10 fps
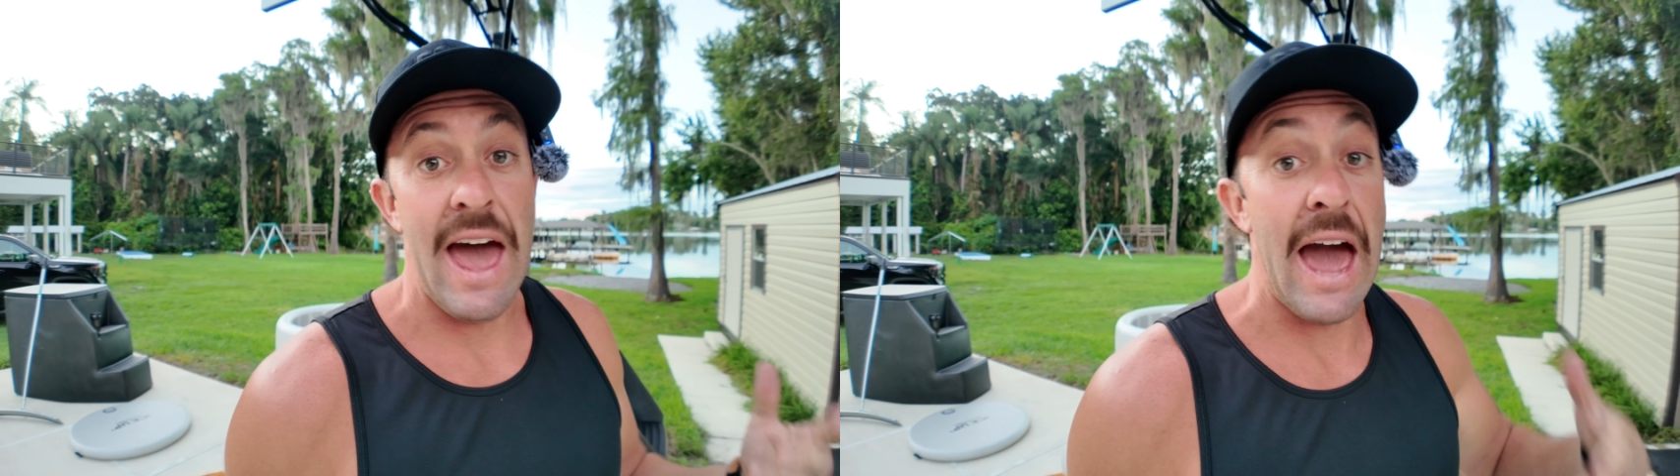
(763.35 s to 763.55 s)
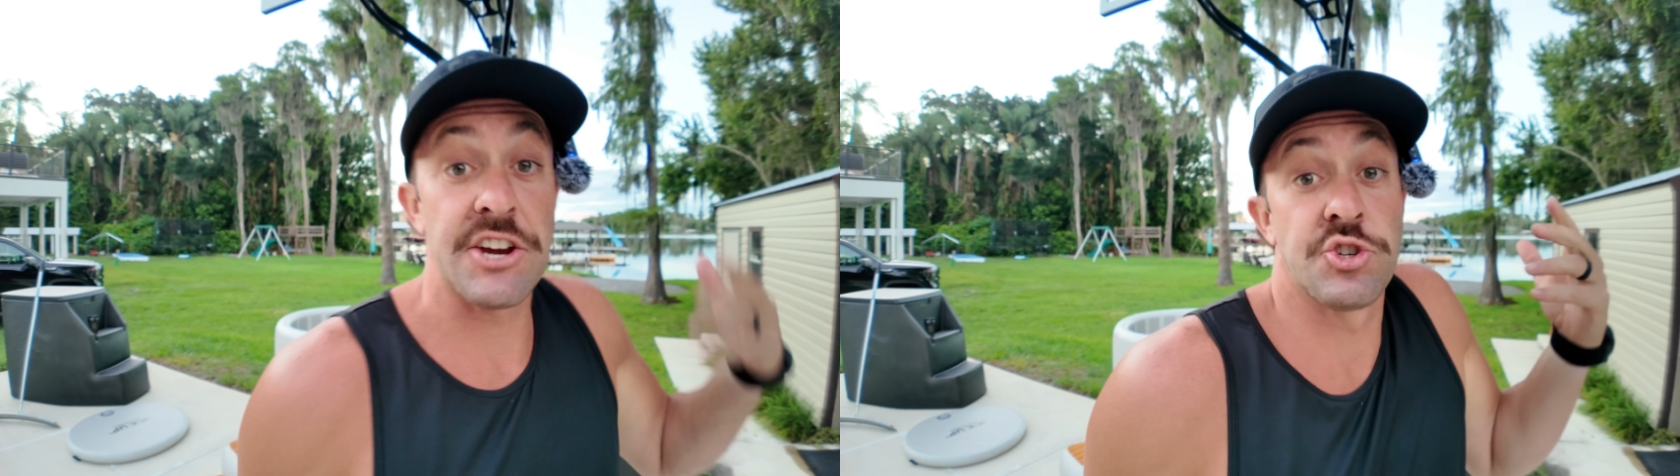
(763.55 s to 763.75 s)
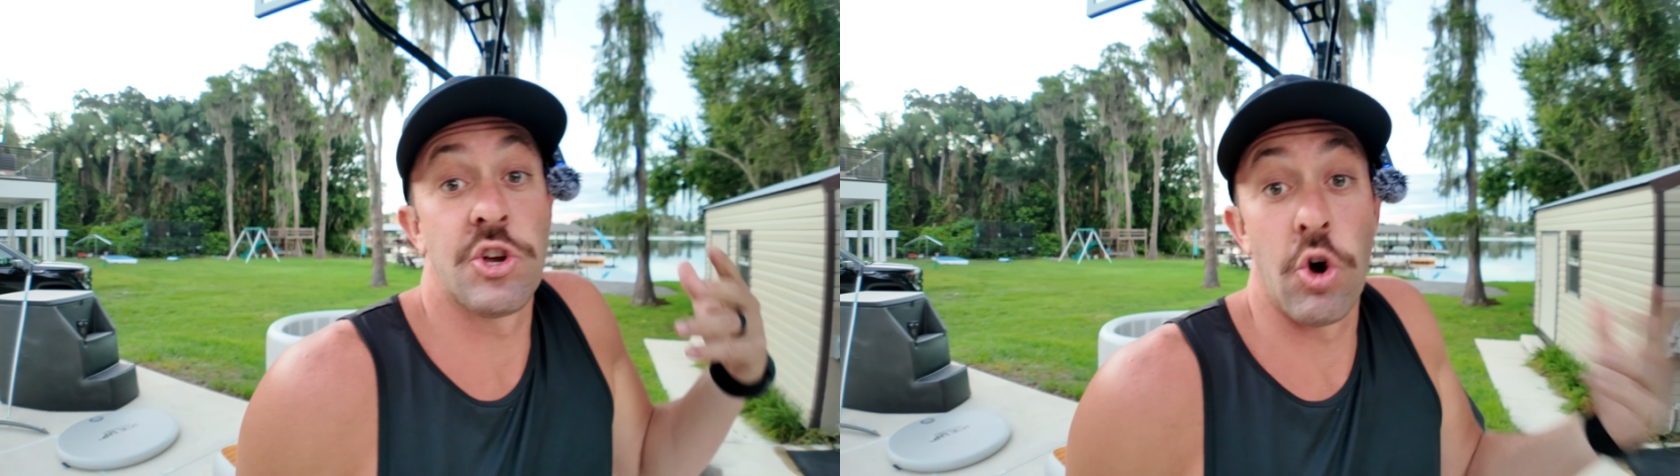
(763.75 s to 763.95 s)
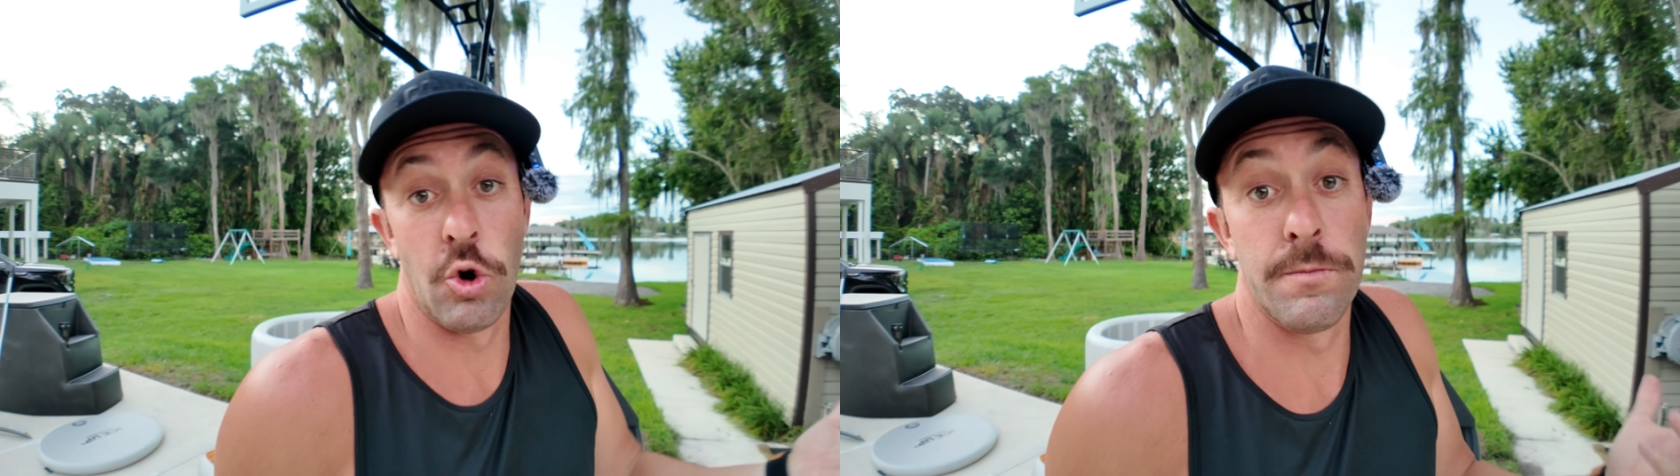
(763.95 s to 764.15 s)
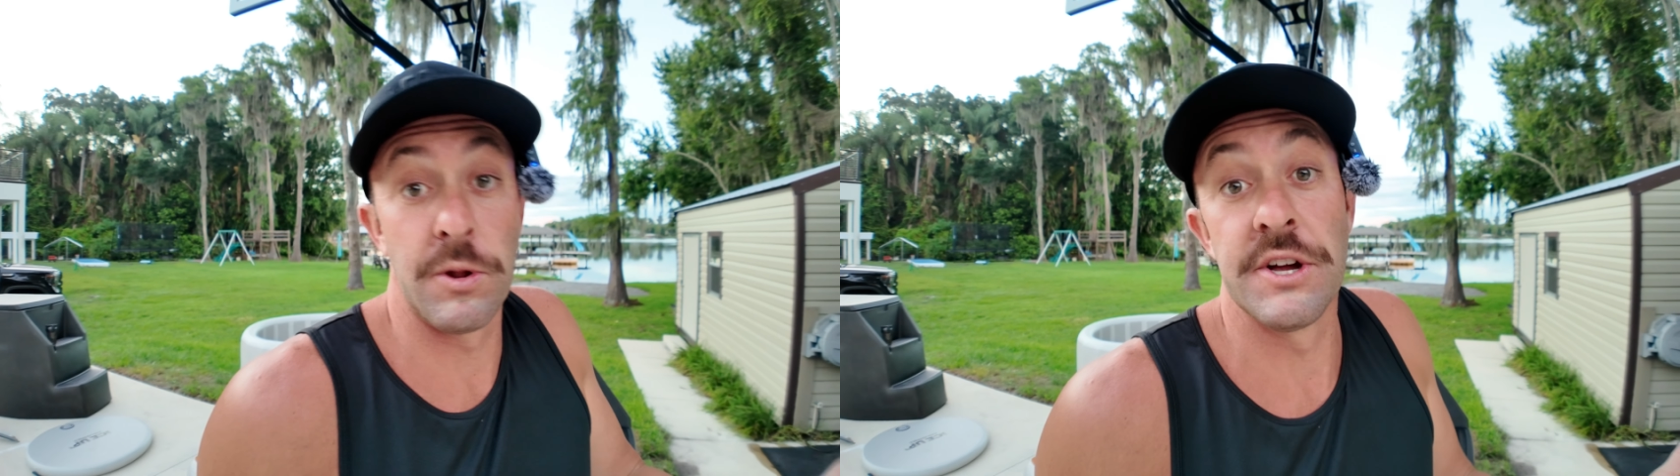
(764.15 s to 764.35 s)
actually
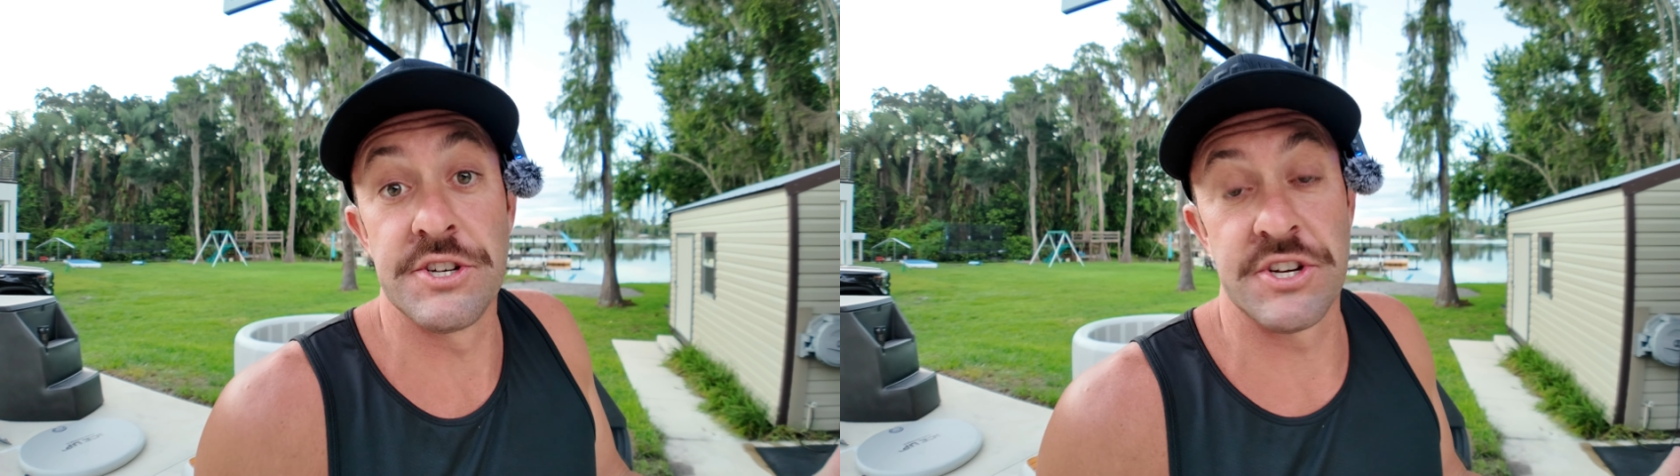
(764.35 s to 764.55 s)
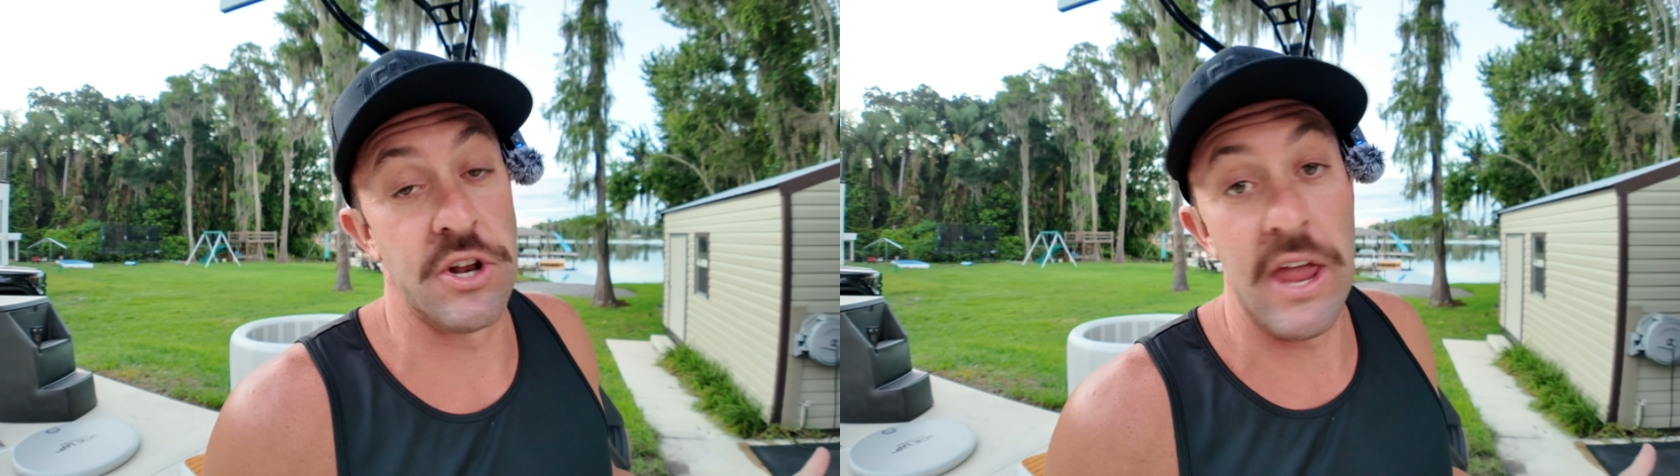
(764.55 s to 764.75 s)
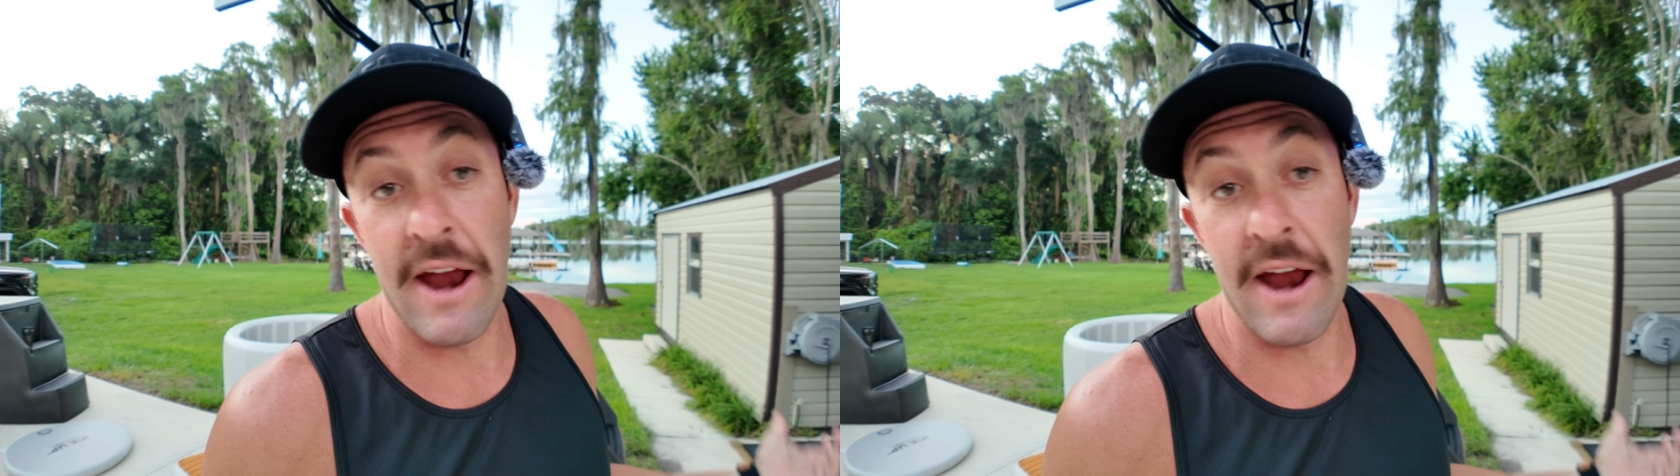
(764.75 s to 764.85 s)
cold plunge in